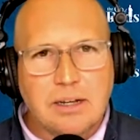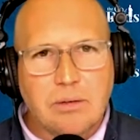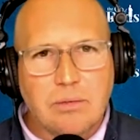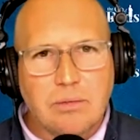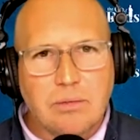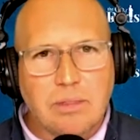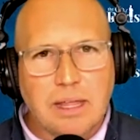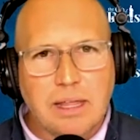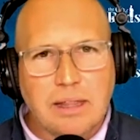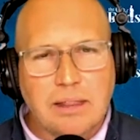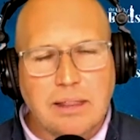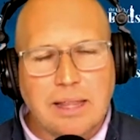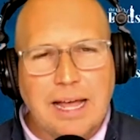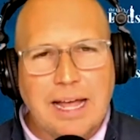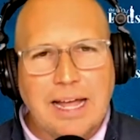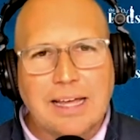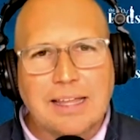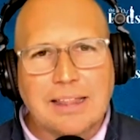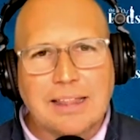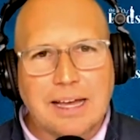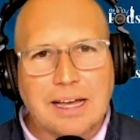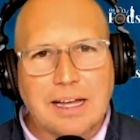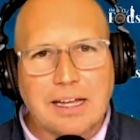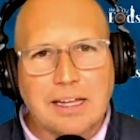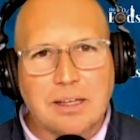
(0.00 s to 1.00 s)
they lack
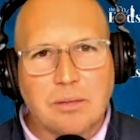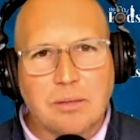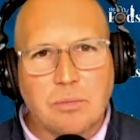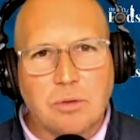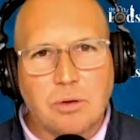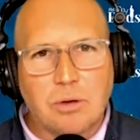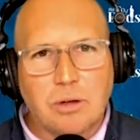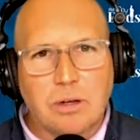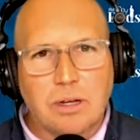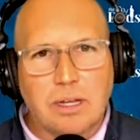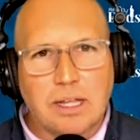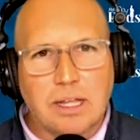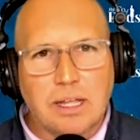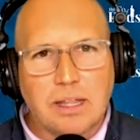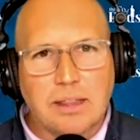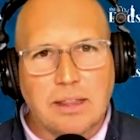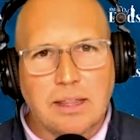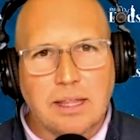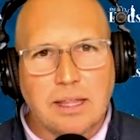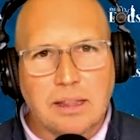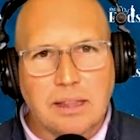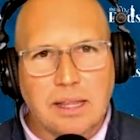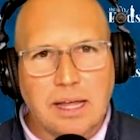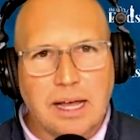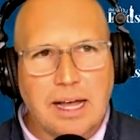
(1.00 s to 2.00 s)
that community.
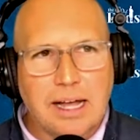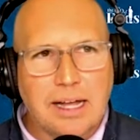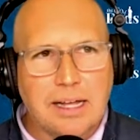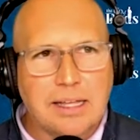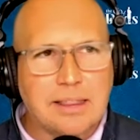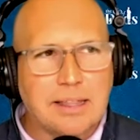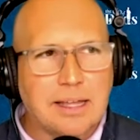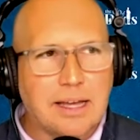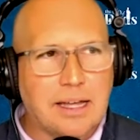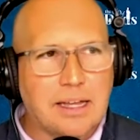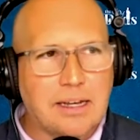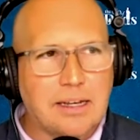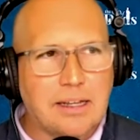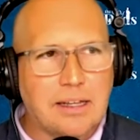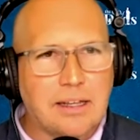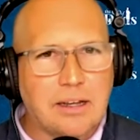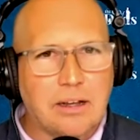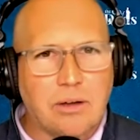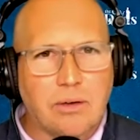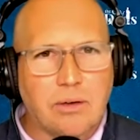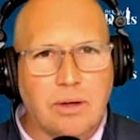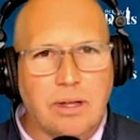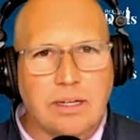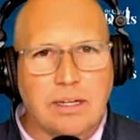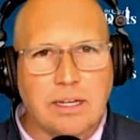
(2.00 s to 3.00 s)
They lack that,
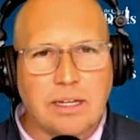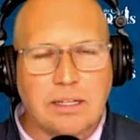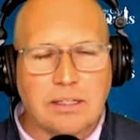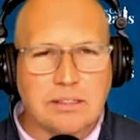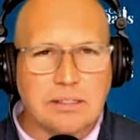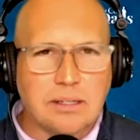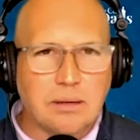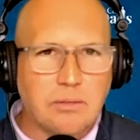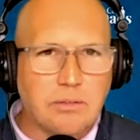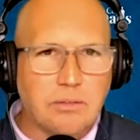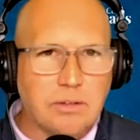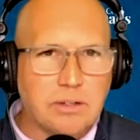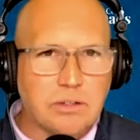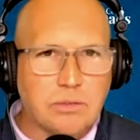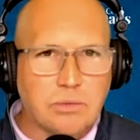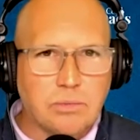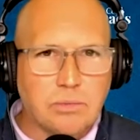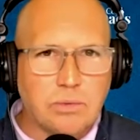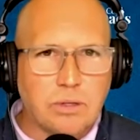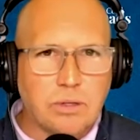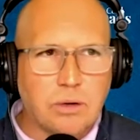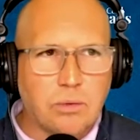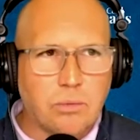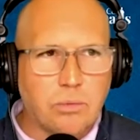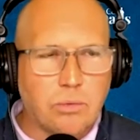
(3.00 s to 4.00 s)
and some of it is,
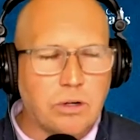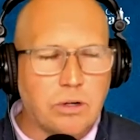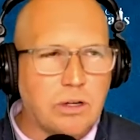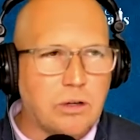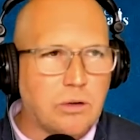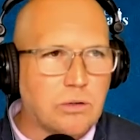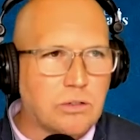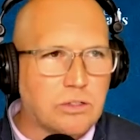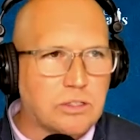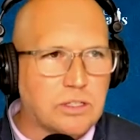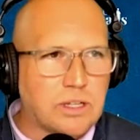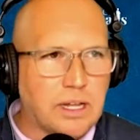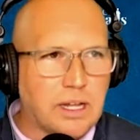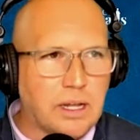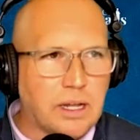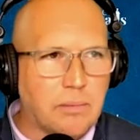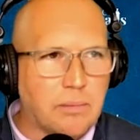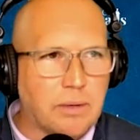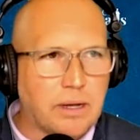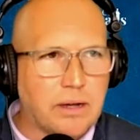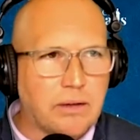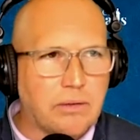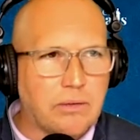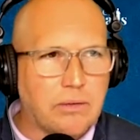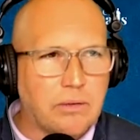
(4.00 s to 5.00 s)
when you were saying
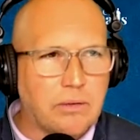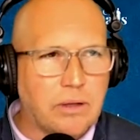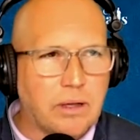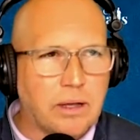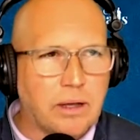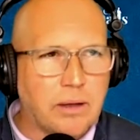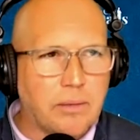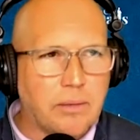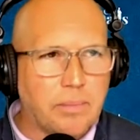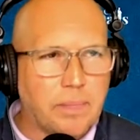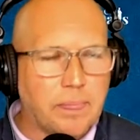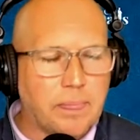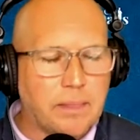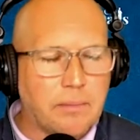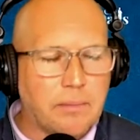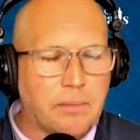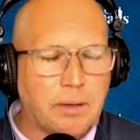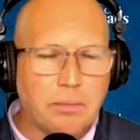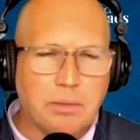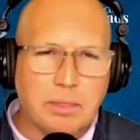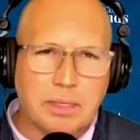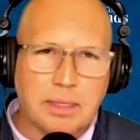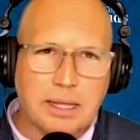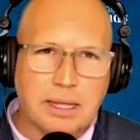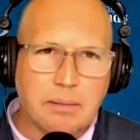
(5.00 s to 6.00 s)
about, made
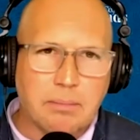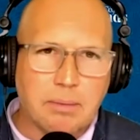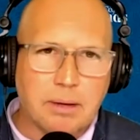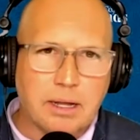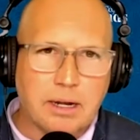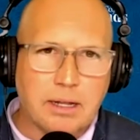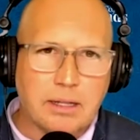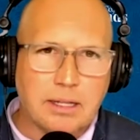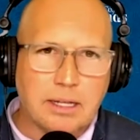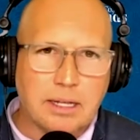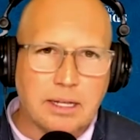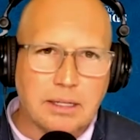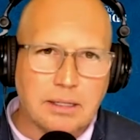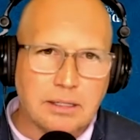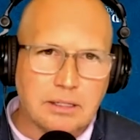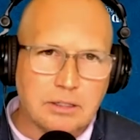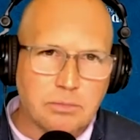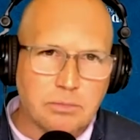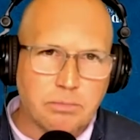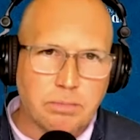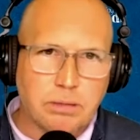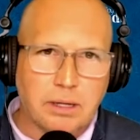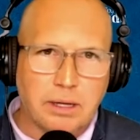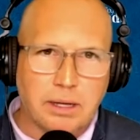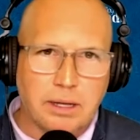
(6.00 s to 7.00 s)
me think about it, like, let's
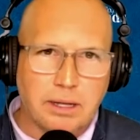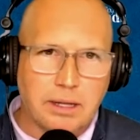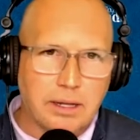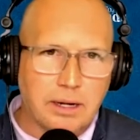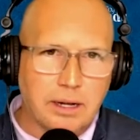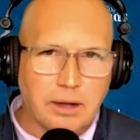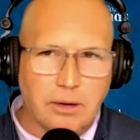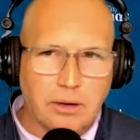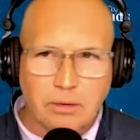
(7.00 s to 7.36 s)
play,